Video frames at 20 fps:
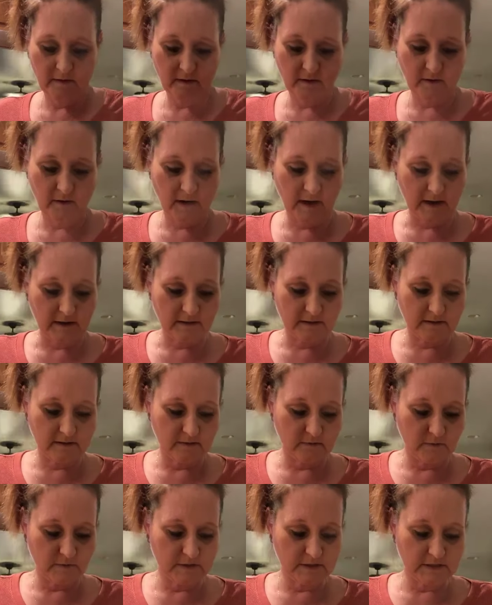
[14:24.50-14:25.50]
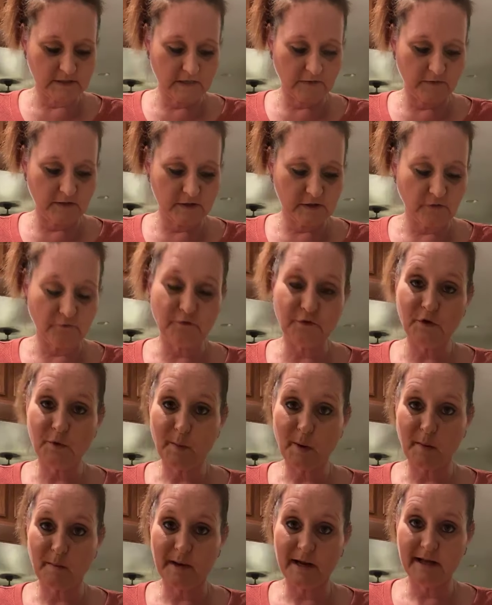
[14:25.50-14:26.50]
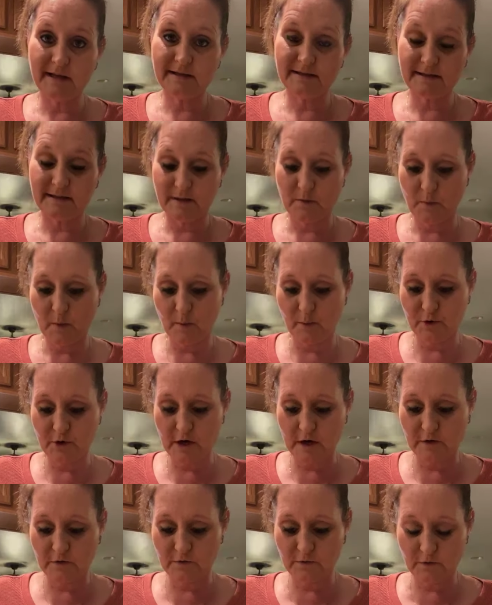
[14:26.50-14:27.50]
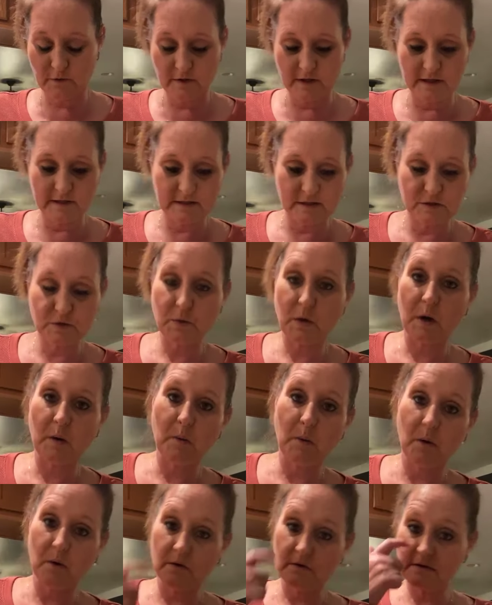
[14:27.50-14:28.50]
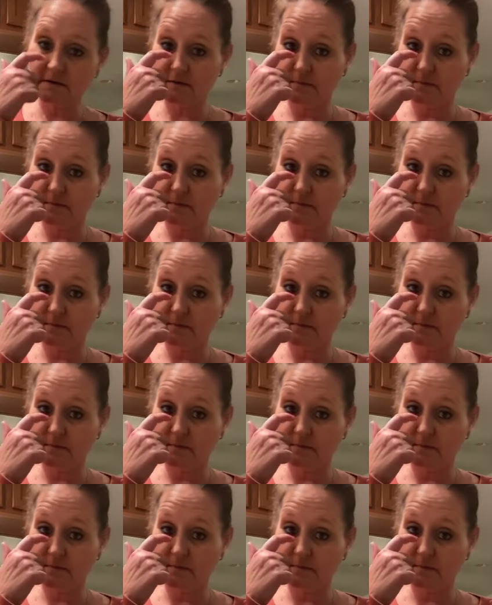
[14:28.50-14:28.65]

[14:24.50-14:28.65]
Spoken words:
All right, we'll just give these a few more minutes and then we'll transfer these into our bowl.